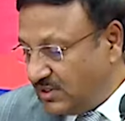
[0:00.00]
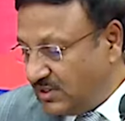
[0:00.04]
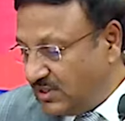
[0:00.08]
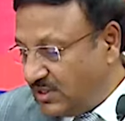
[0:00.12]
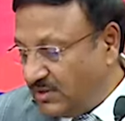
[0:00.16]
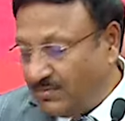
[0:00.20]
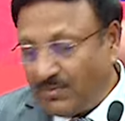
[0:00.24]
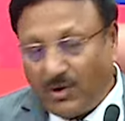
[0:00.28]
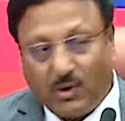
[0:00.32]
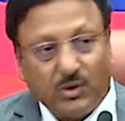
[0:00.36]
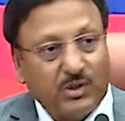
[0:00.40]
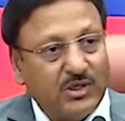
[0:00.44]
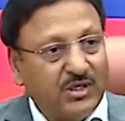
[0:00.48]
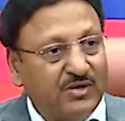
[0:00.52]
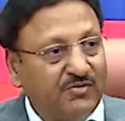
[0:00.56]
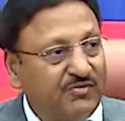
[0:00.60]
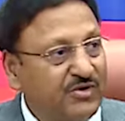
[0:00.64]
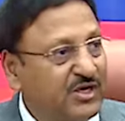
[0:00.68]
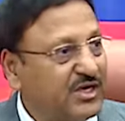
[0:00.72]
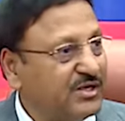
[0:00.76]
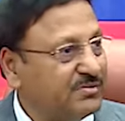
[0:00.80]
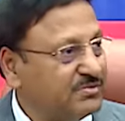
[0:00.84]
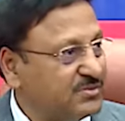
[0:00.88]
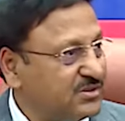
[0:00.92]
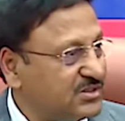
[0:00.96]
About
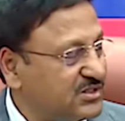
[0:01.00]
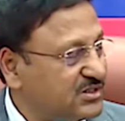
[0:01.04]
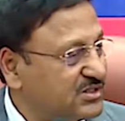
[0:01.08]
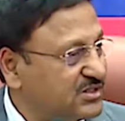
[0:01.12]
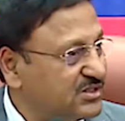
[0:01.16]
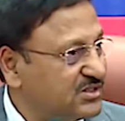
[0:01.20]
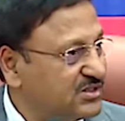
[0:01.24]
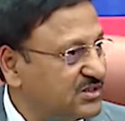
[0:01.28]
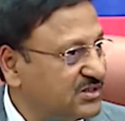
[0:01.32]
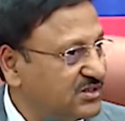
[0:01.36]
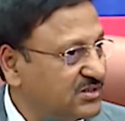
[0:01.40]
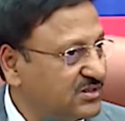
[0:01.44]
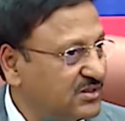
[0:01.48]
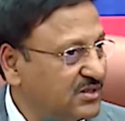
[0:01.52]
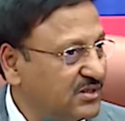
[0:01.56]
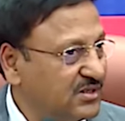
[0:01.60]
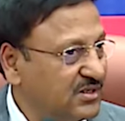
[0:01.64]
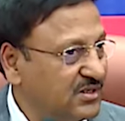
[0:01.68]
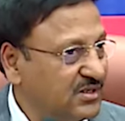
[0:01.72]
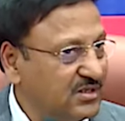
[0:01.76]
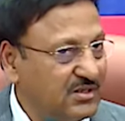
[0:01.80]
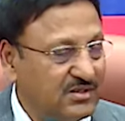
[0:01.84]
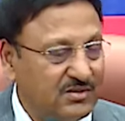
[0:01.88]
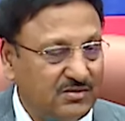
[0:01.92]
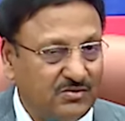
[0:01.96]
EVMs,
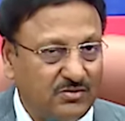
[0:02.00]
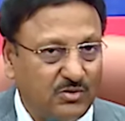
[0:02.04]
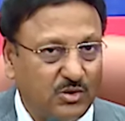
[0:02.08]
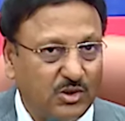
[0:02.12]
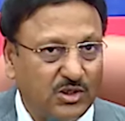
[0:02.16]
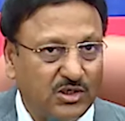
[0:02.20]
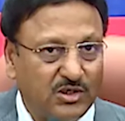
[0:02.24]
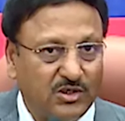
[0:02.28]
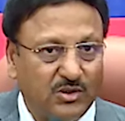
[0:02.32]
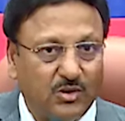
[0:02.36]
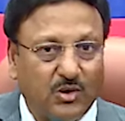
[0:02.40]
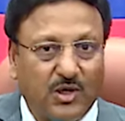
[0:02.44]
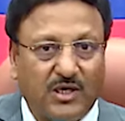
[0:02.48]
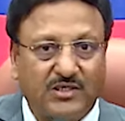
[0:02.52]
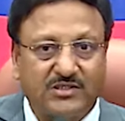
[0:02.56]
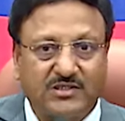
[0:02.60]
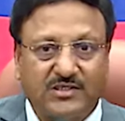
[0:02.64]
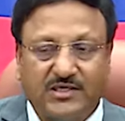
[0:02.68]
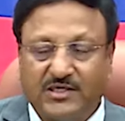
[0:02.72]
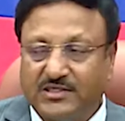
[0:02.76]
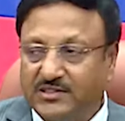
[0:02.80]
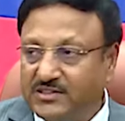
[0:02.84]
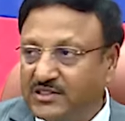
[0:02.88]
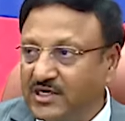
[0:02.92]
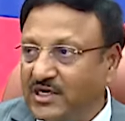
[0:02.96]
what did you ask
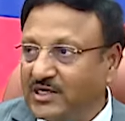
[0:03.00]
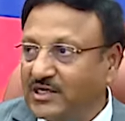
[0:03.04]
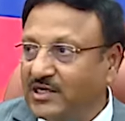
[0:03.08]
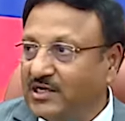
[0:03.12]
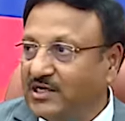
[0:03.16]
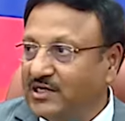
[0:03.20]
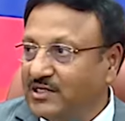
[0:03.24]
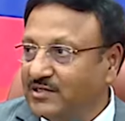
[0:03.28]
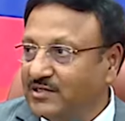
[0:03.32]
exactly?